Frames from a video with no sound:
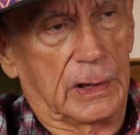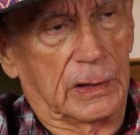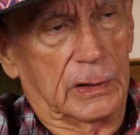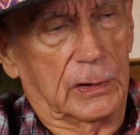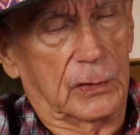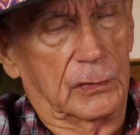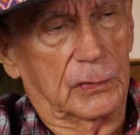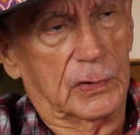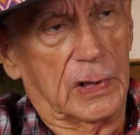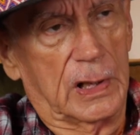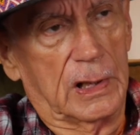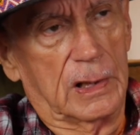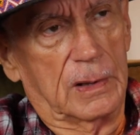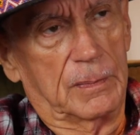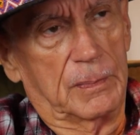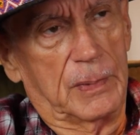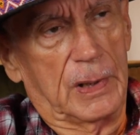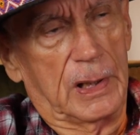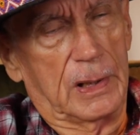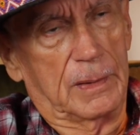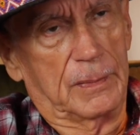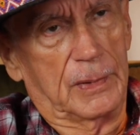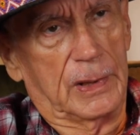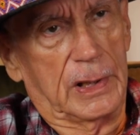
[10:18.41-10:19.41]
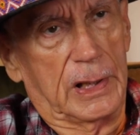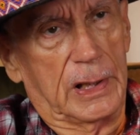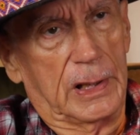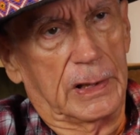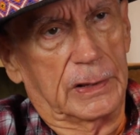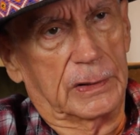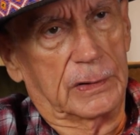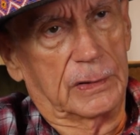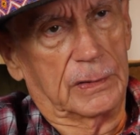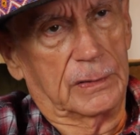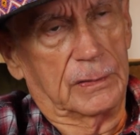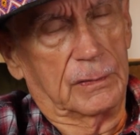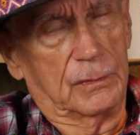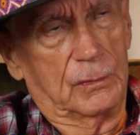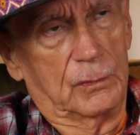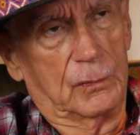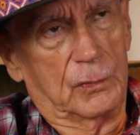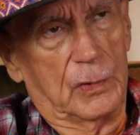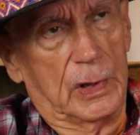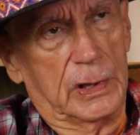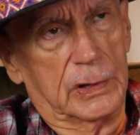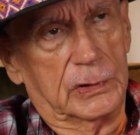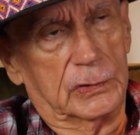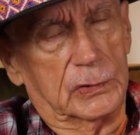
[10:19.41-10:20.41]
Because Alabama had
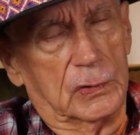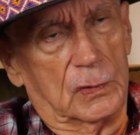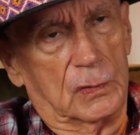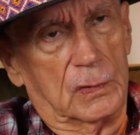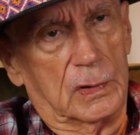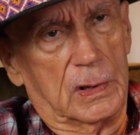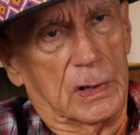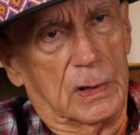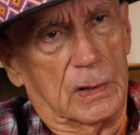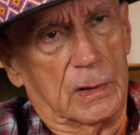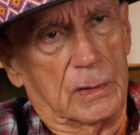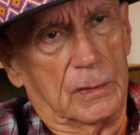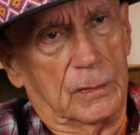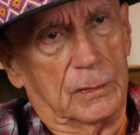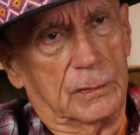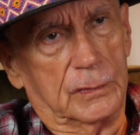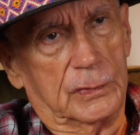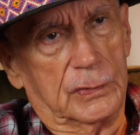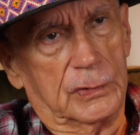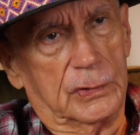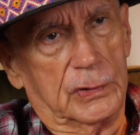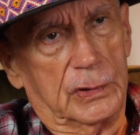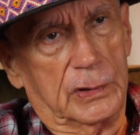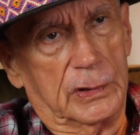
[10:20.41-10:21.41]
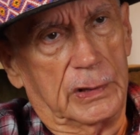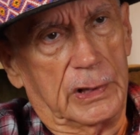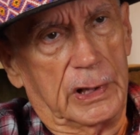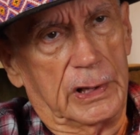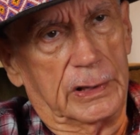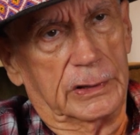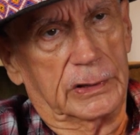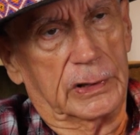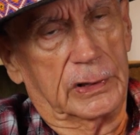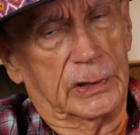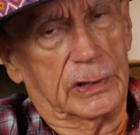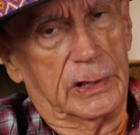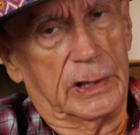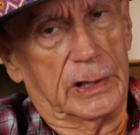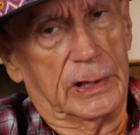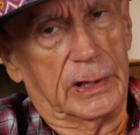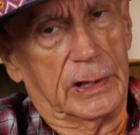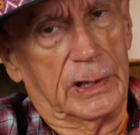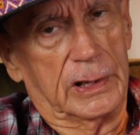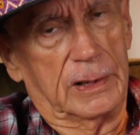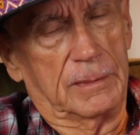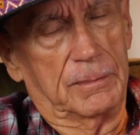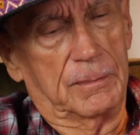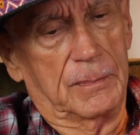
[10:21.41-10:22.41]
racial laws at the
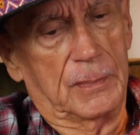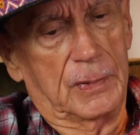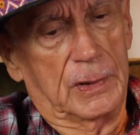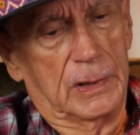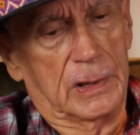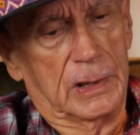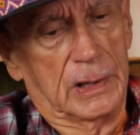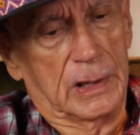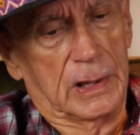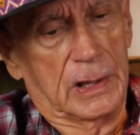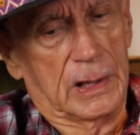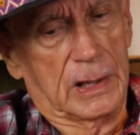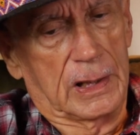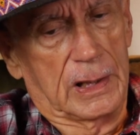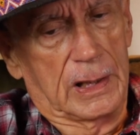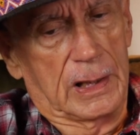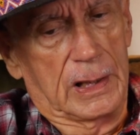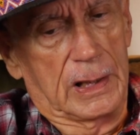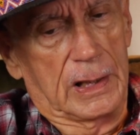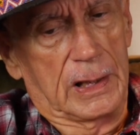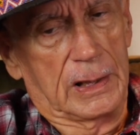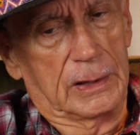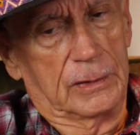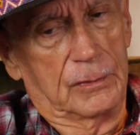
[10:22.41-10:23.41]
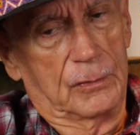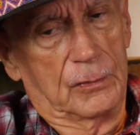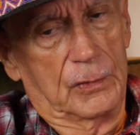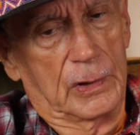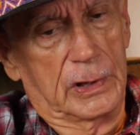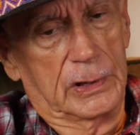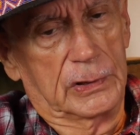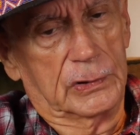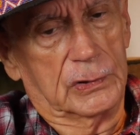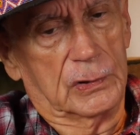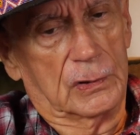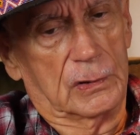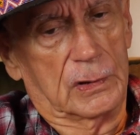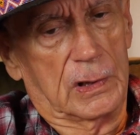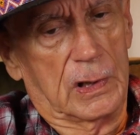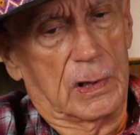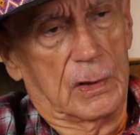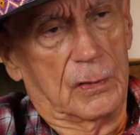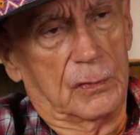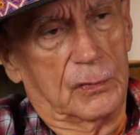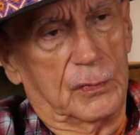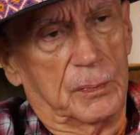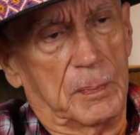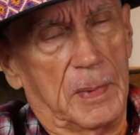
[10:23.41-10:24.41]
time, and the racial
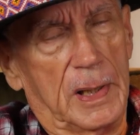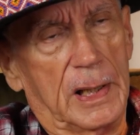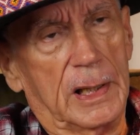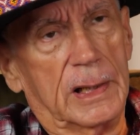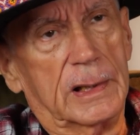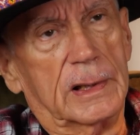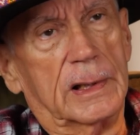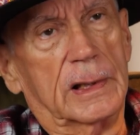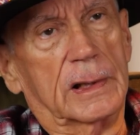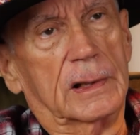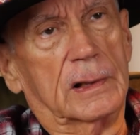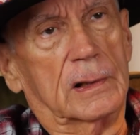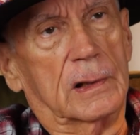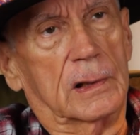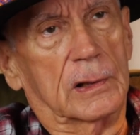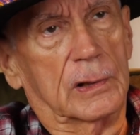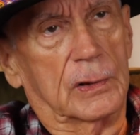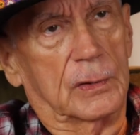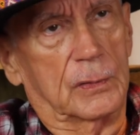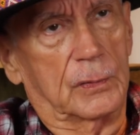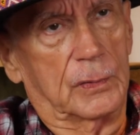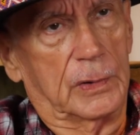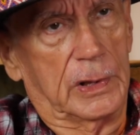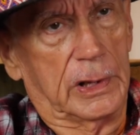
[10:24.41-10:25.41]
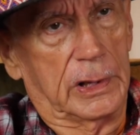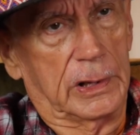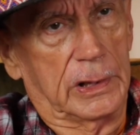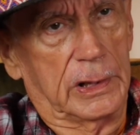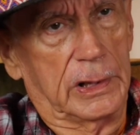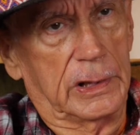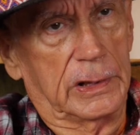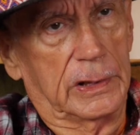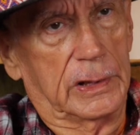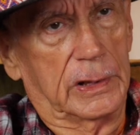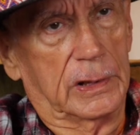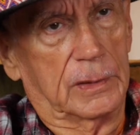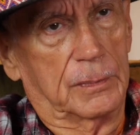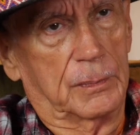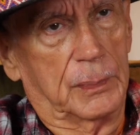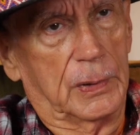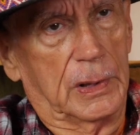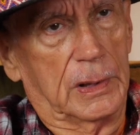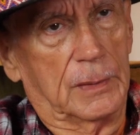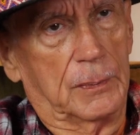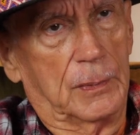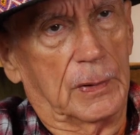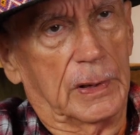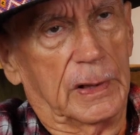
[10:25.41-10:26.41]
laws might include Indian
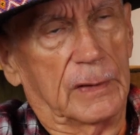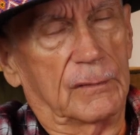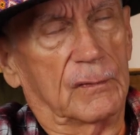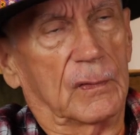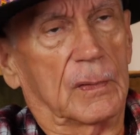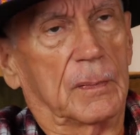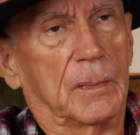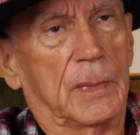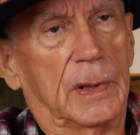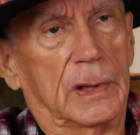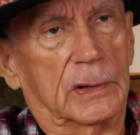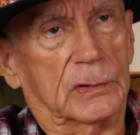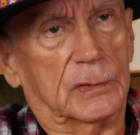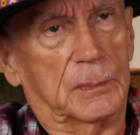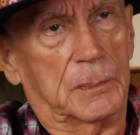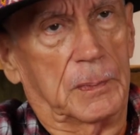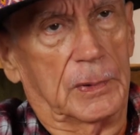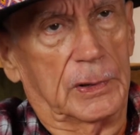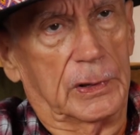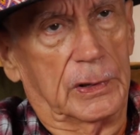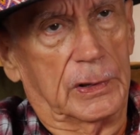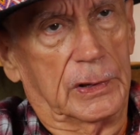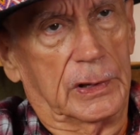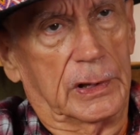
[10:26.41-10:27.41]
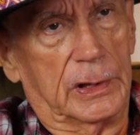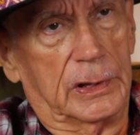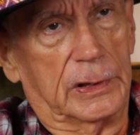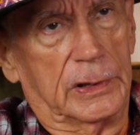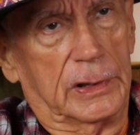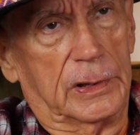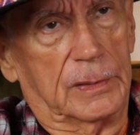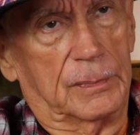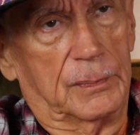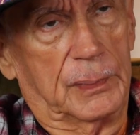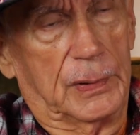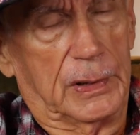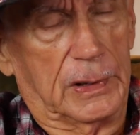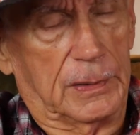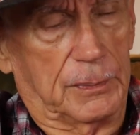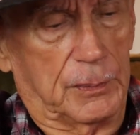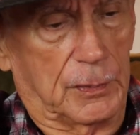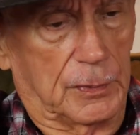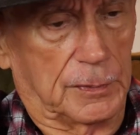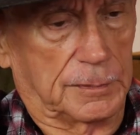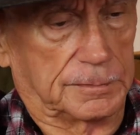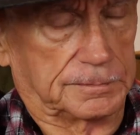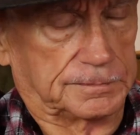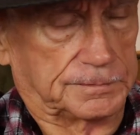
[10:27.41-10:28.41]
people, even mixed-blood Indian
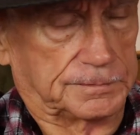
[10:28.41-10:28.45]
people.